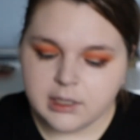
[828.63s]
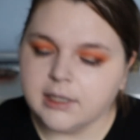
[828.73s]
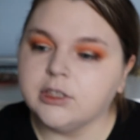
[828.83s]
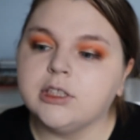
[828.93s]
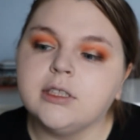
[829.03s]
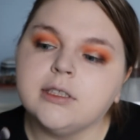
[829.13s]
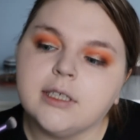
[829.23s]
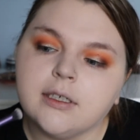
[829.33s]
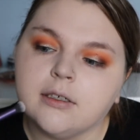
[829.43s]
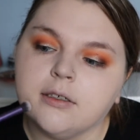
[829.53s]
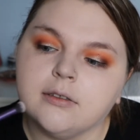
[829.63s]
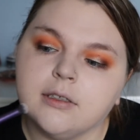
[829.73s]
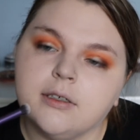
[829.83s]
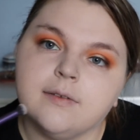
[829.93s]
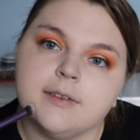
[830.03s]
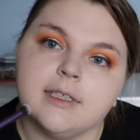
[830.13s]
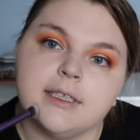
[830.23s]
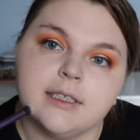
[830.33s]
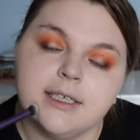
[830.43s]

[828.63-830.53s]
and she just, like, goes over, like,